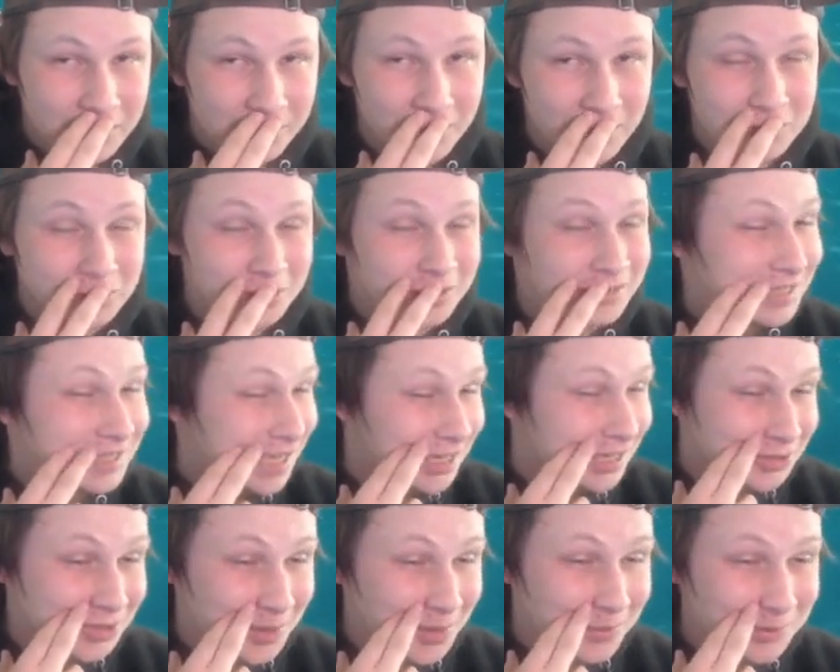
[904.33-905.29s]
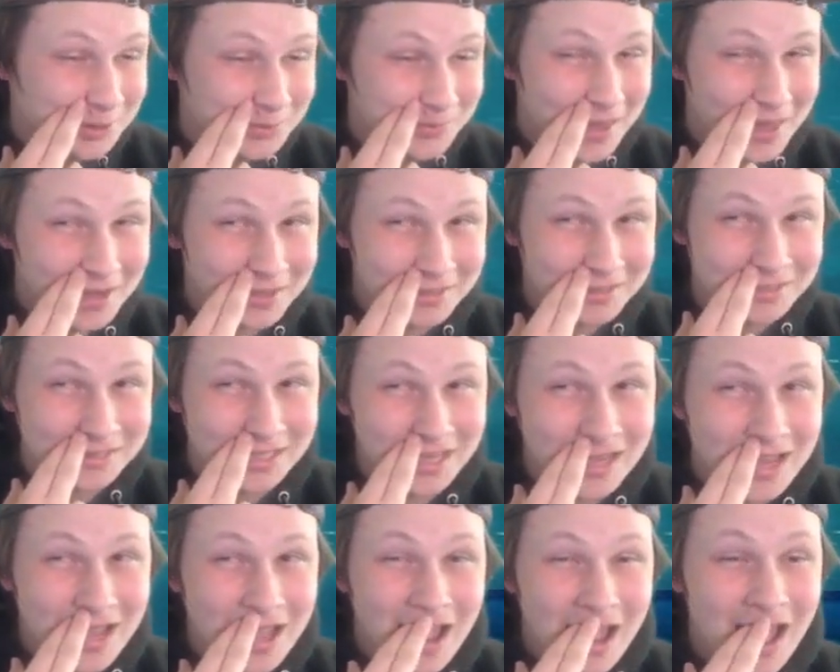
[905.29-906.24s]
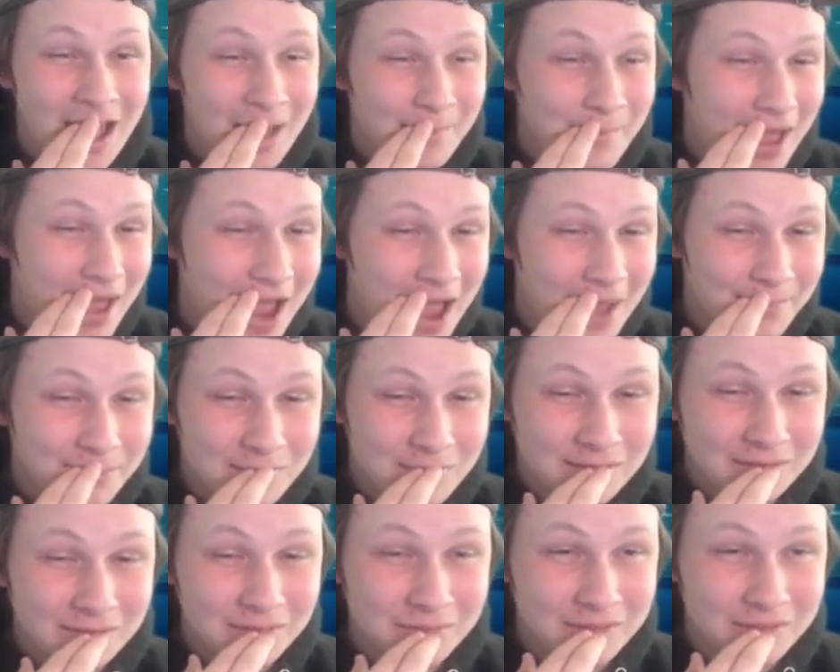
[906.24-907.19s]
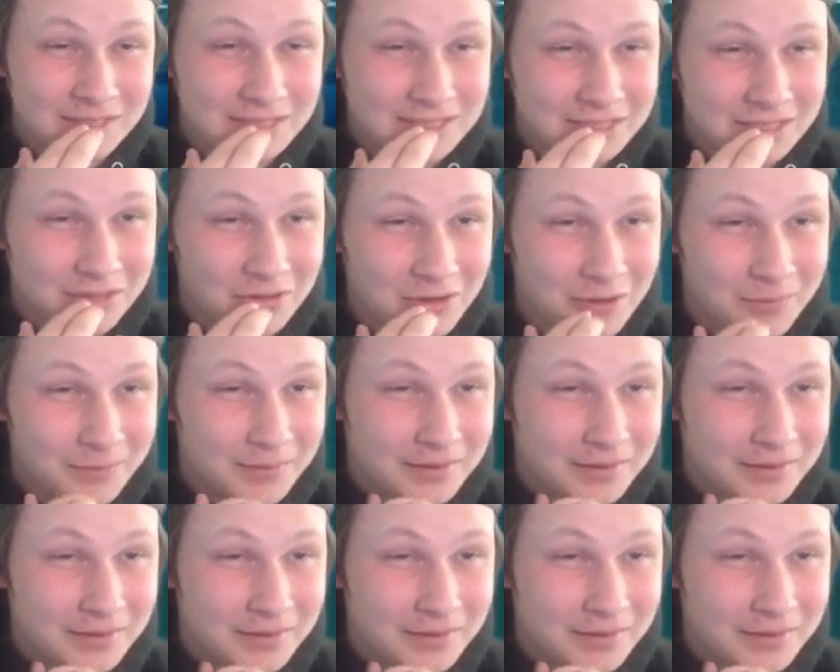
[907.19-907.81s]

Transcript: special attack drop, which matters. Um, absolutely zero. I'm